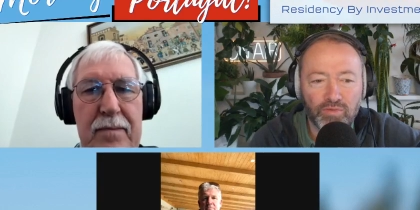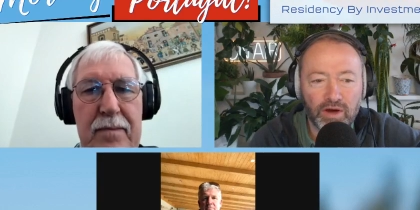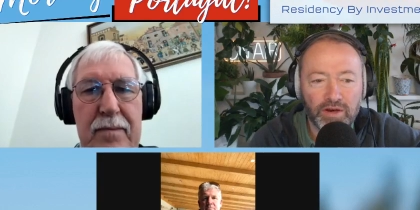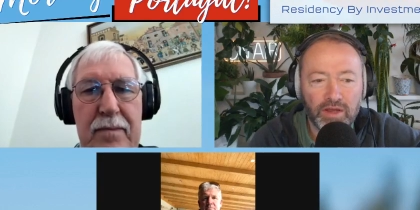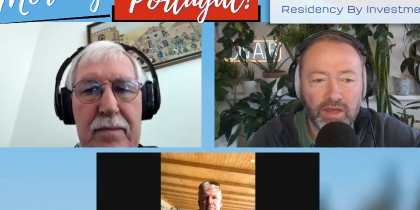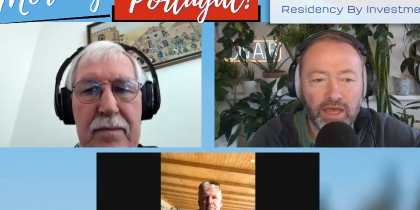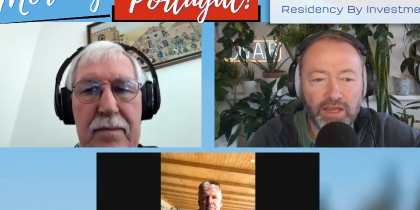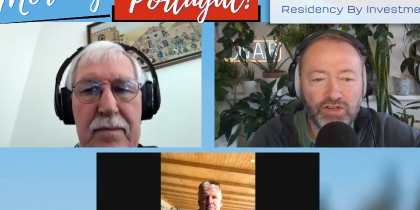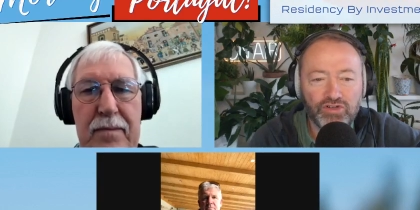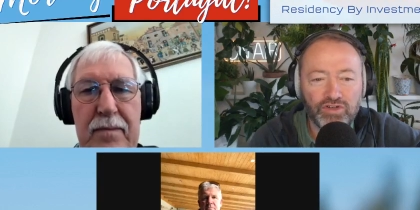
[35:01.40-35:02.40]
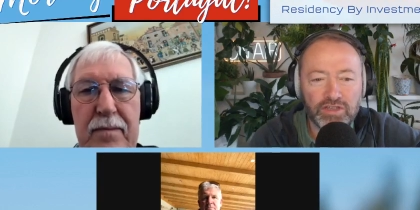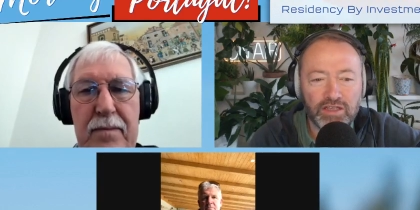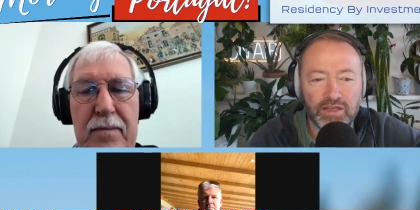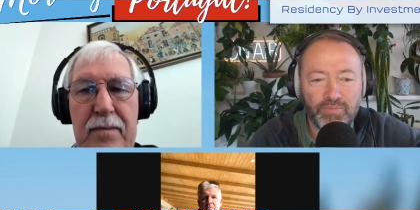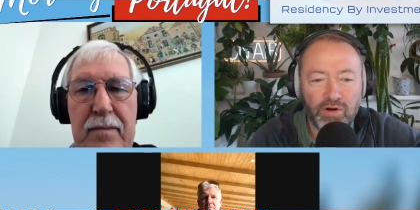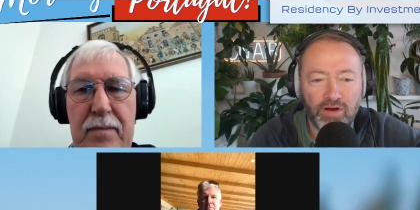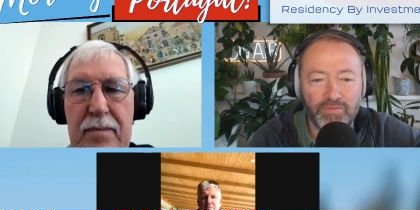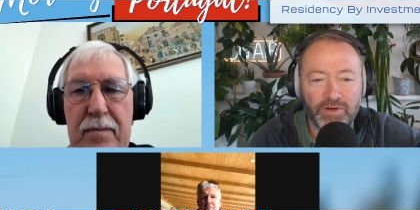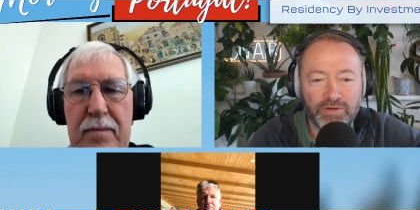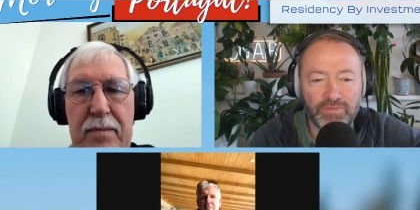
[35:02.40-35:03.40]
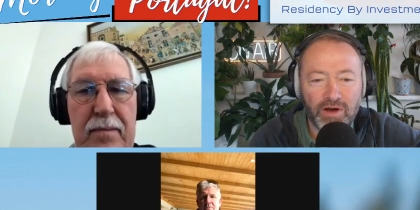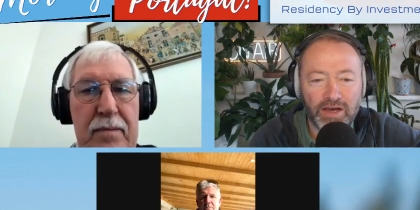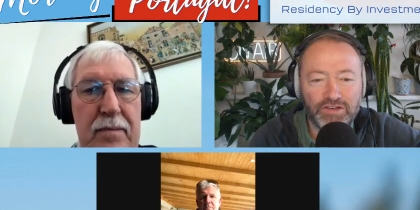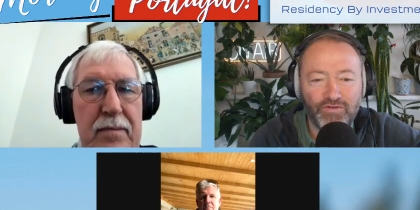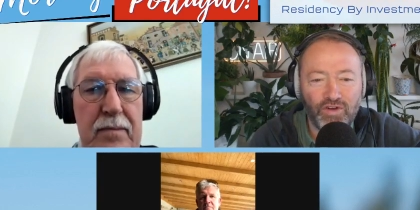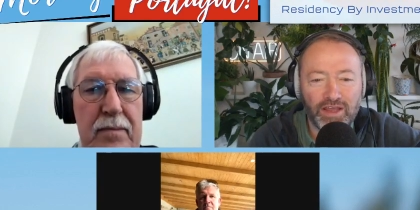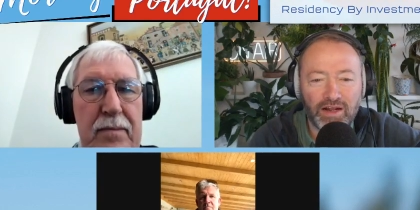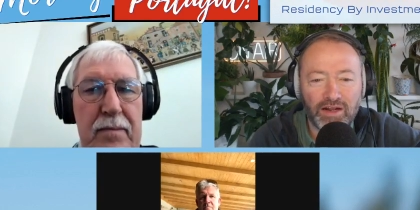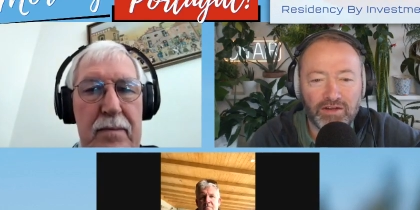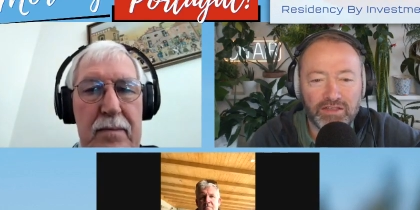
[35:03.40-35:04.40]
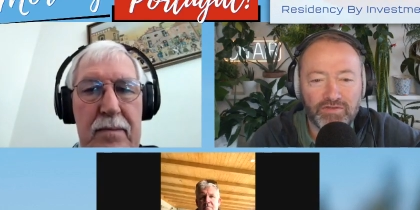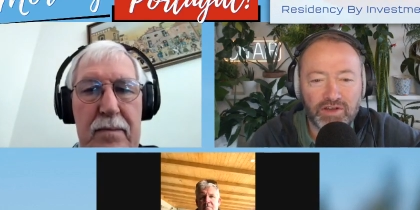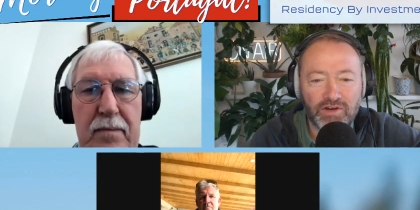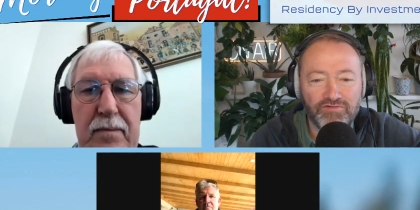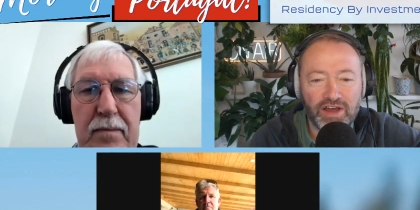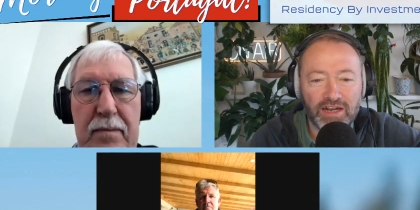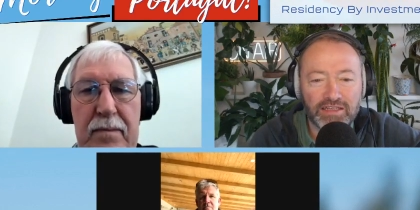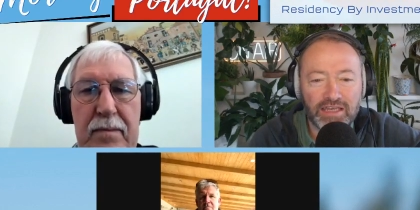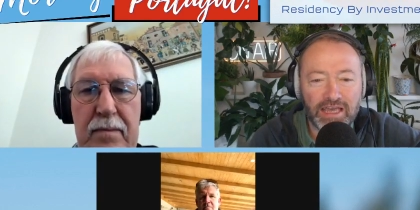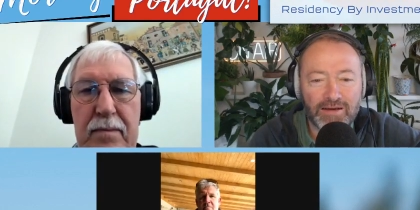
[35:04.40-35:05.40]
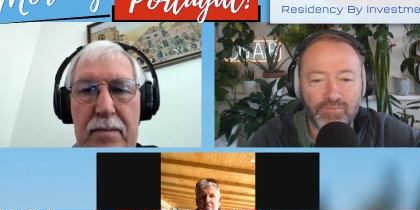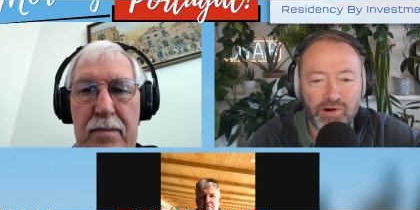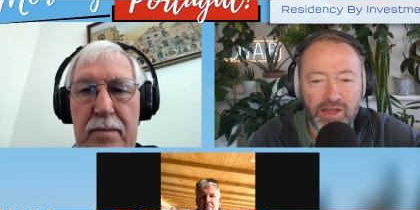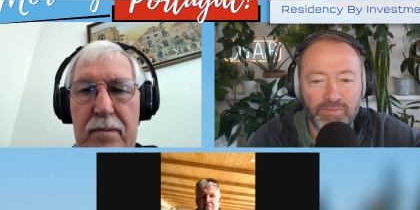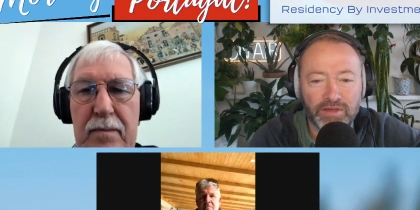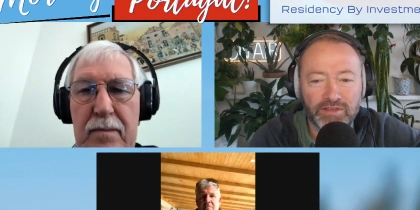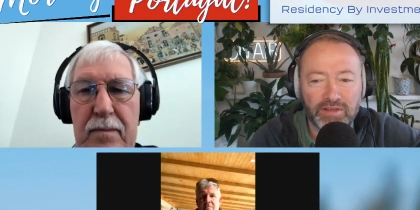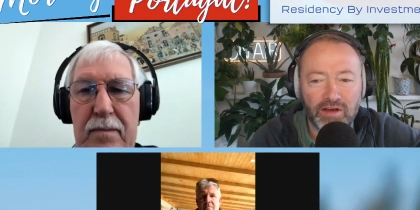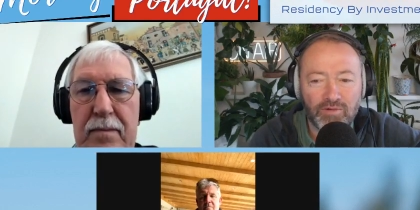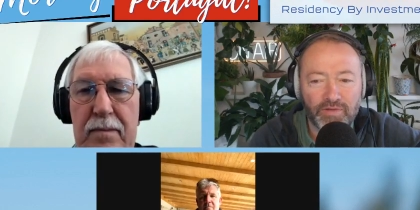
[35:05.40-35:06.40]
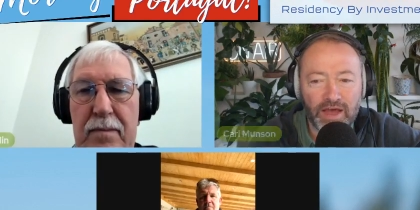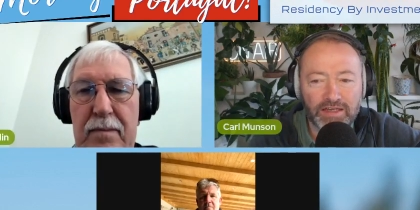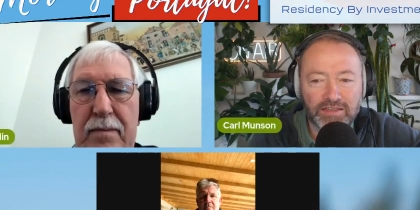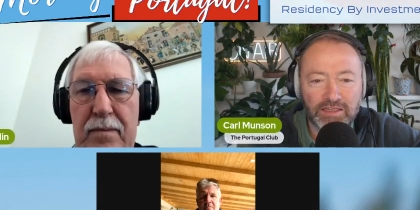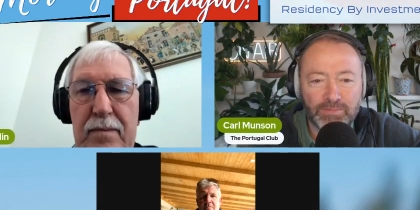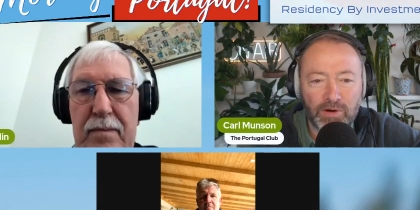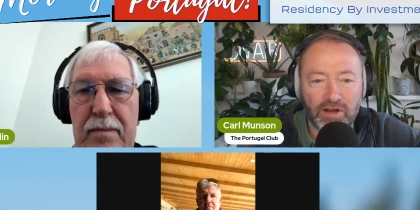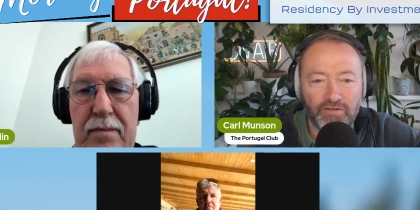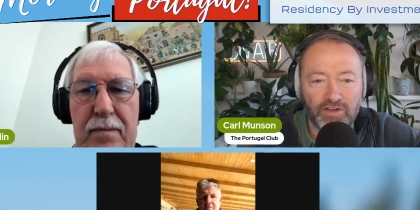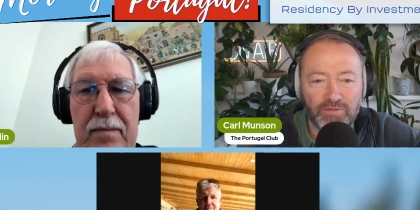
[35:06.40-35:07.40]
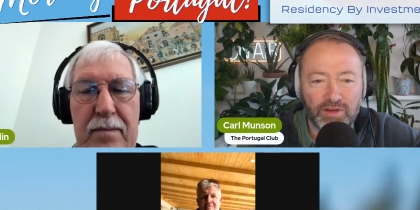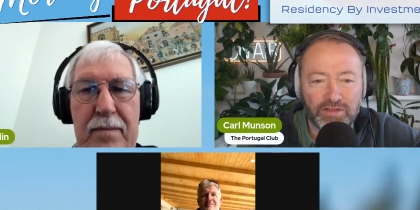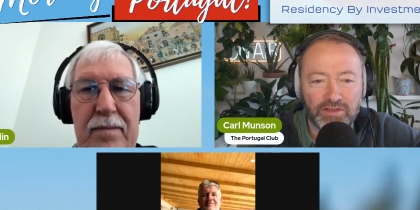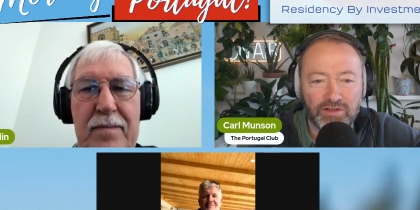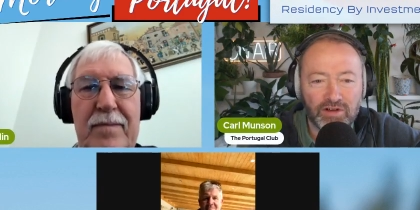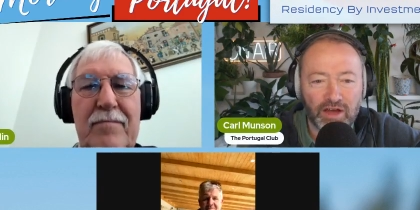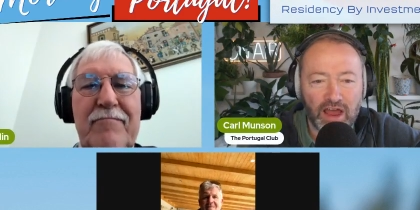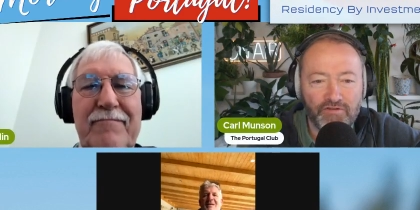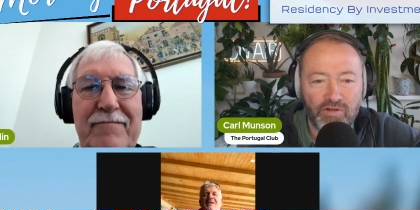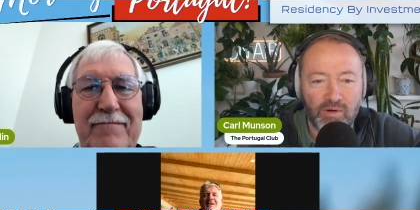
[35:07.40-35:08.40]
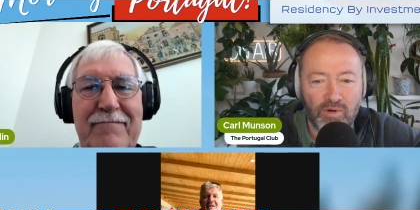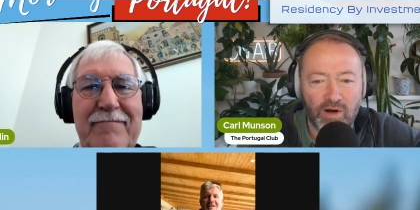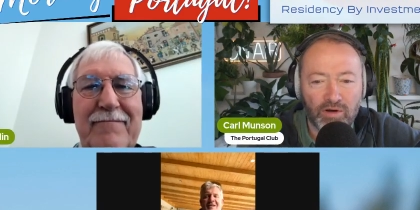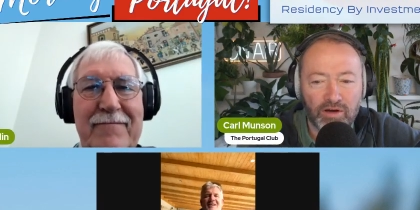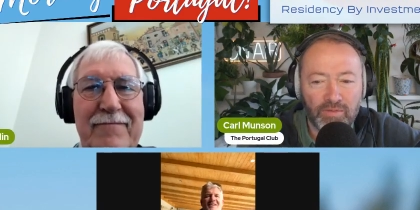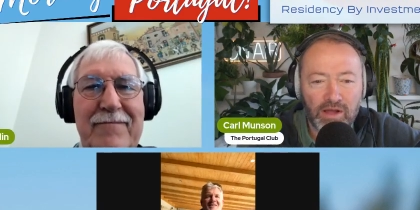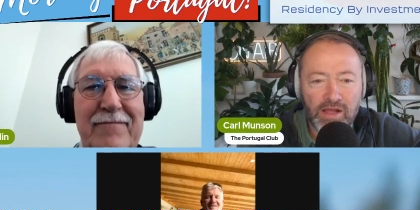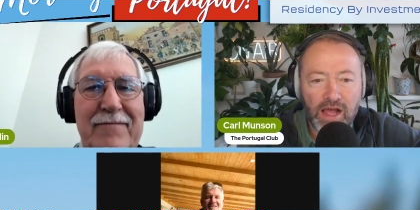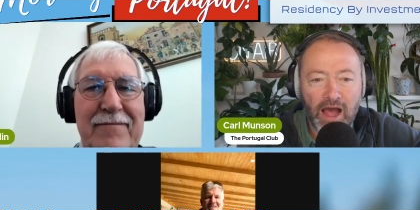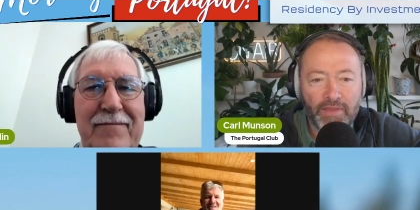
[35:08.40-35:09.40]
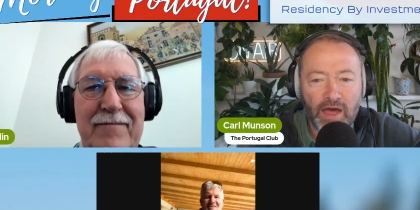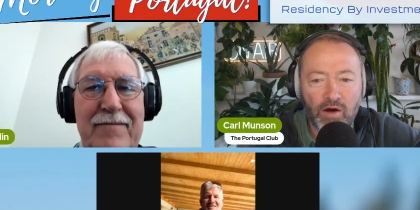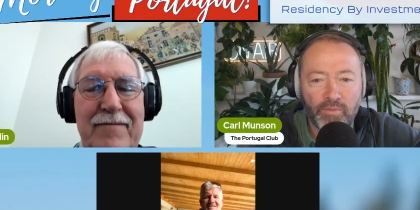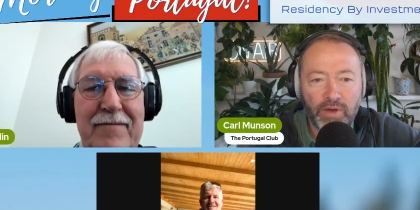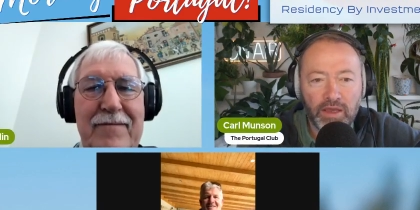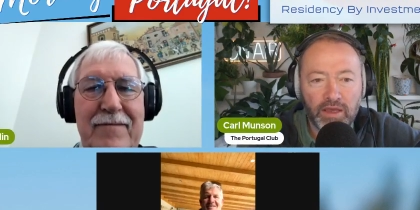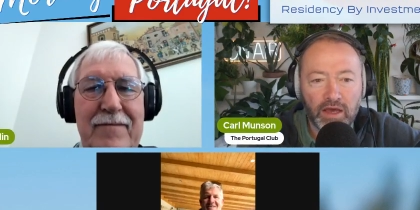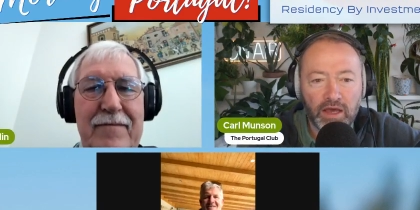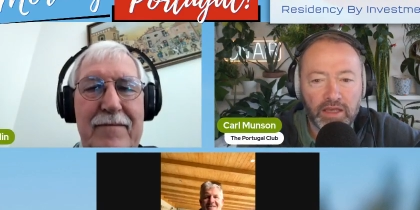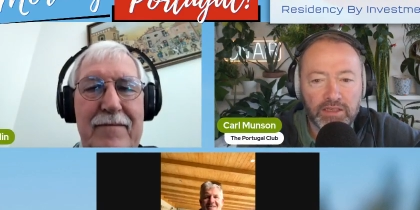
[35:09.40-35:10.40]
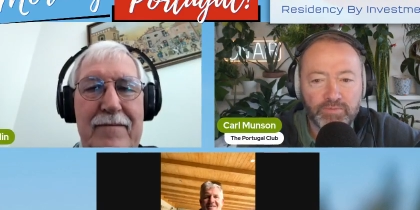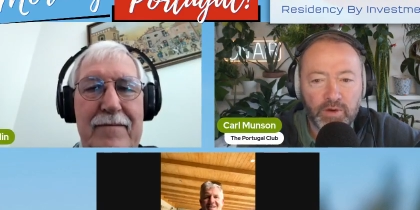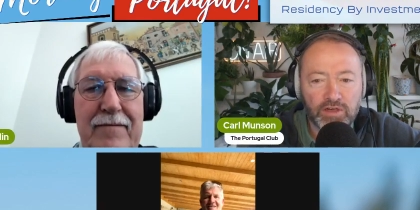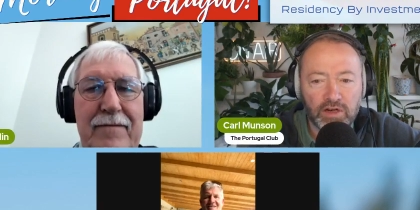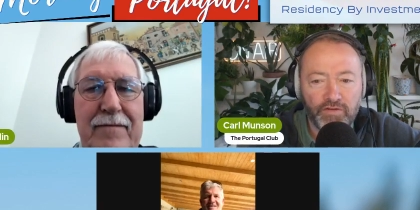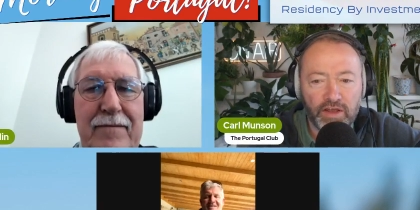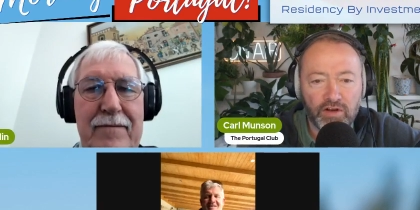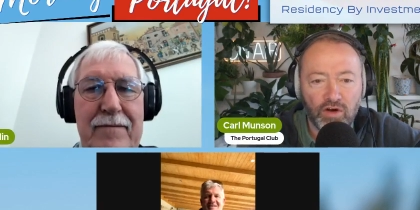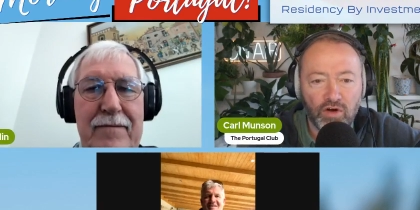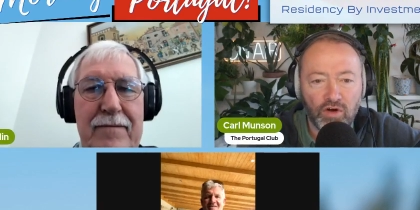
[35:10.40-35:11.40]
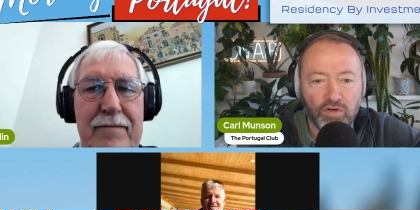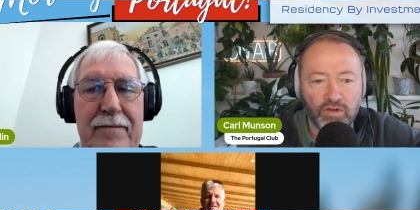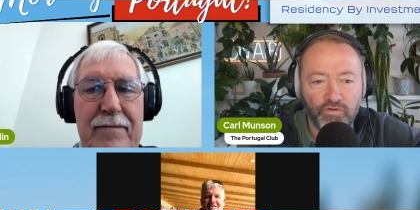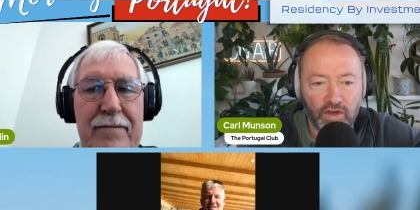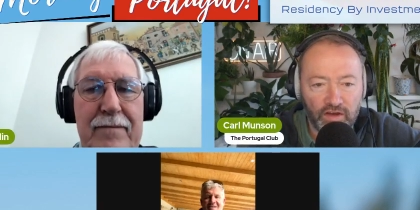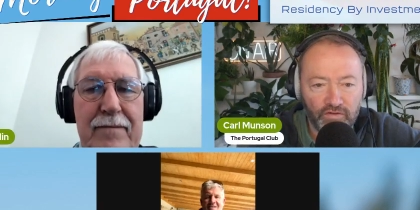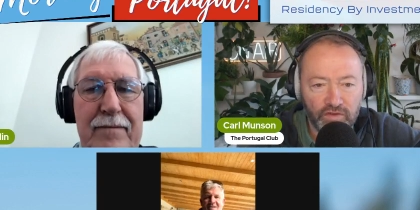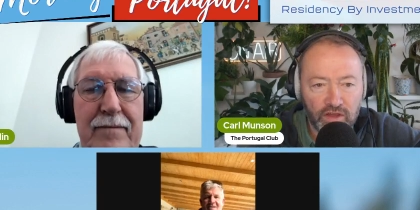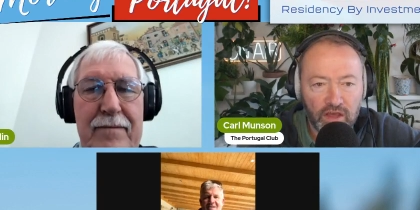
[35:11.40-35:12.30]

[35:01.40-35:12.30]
Speaker 1: one. Interesting, the Prohibition Bar is fully inclusive, so in reality it prohibits no one. That's the spirit of Communities Unite. Everyone welcome, and that'll be a special event on the 5th.